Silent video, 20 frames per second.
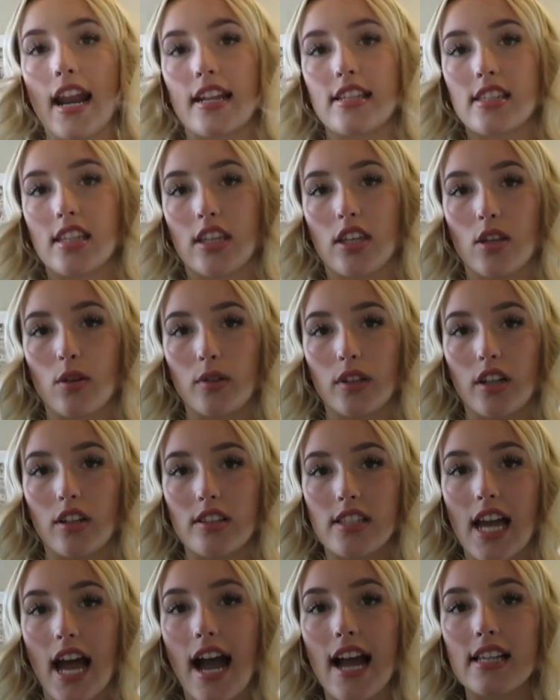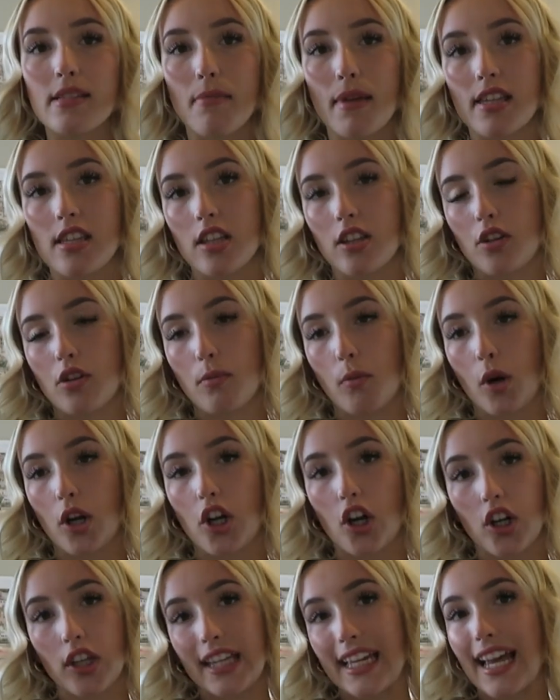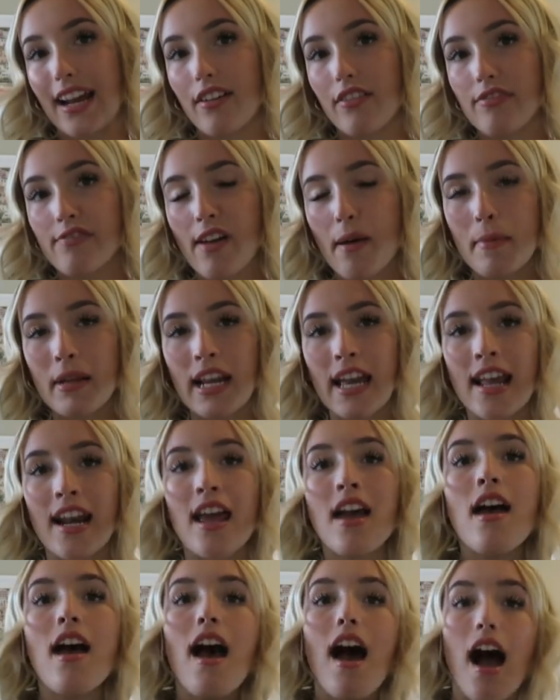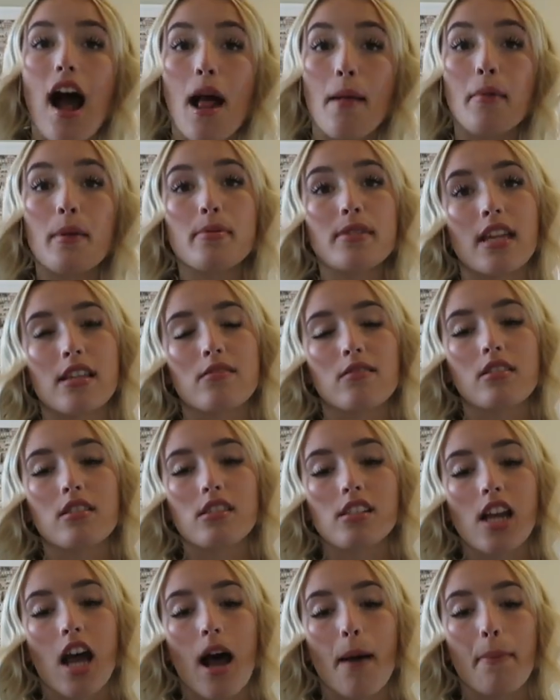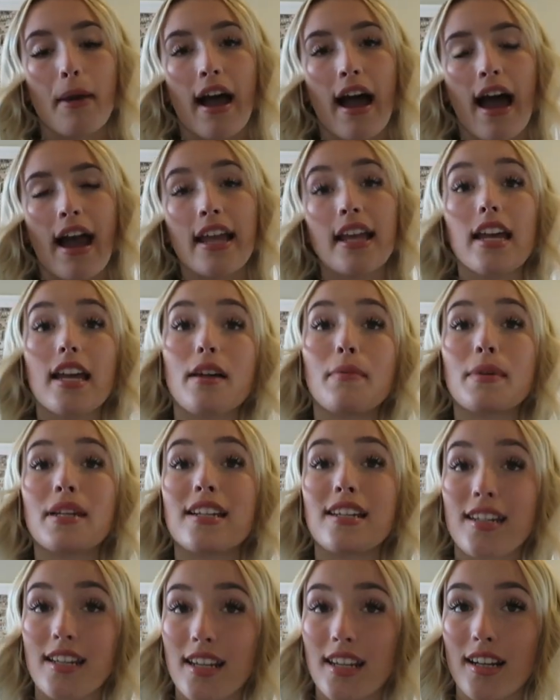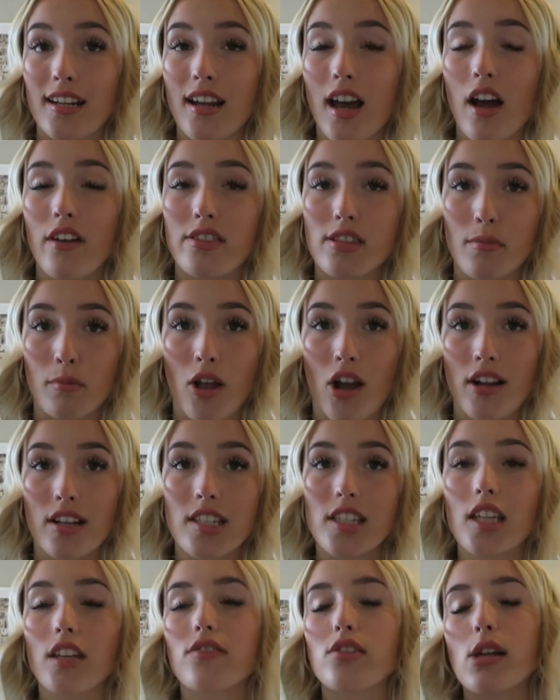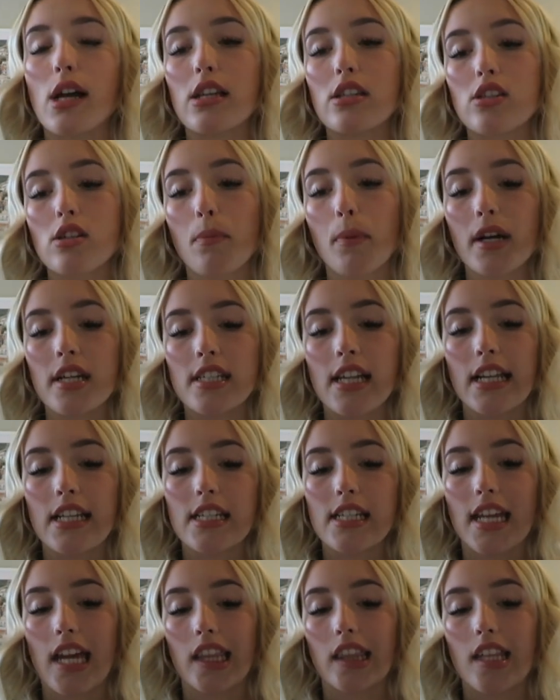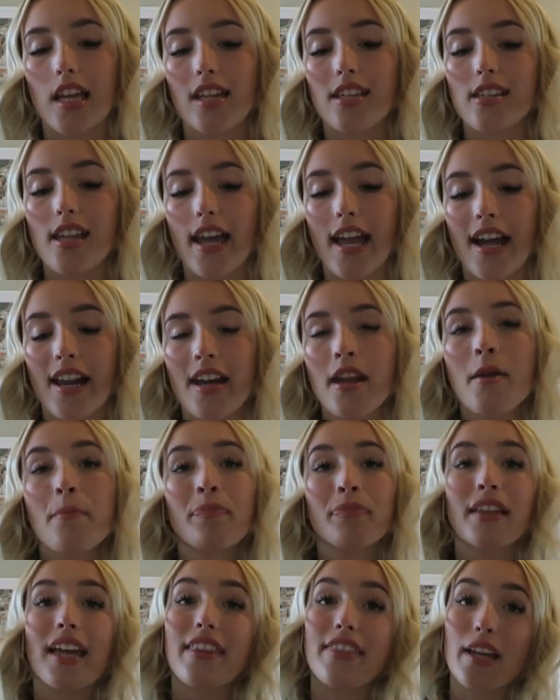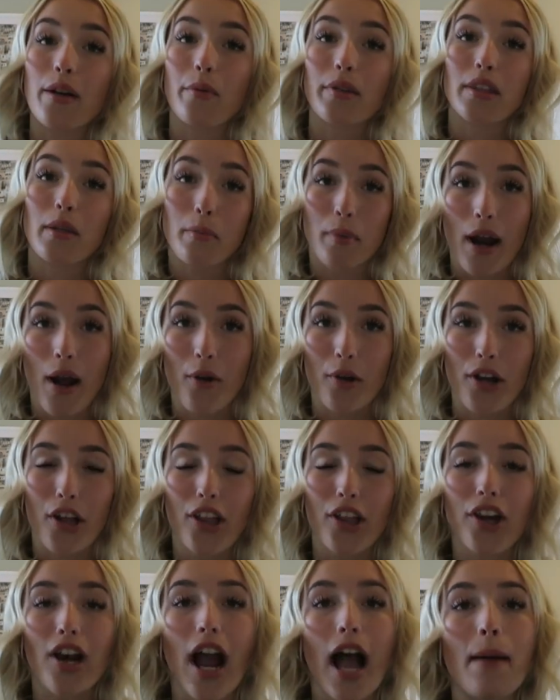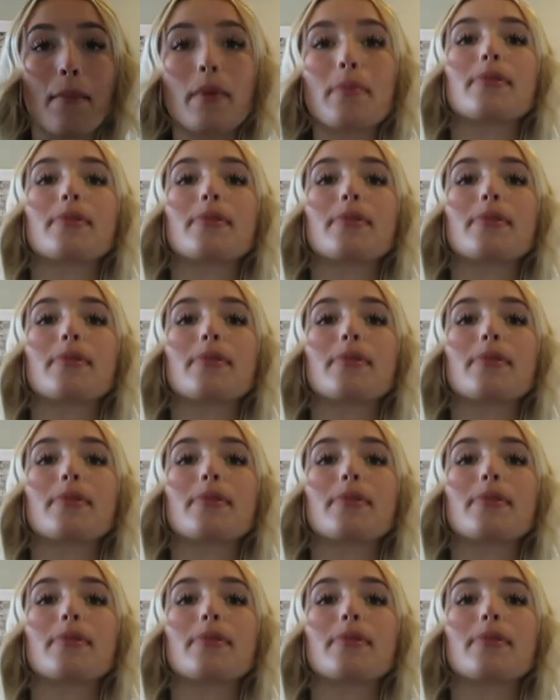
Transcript: has the cute little ties, makes it a little more girly and feminine. I'm obsessed with this top. I am in need of some long sleeves, so I was super excited to get this, and I think with the brown color, I'm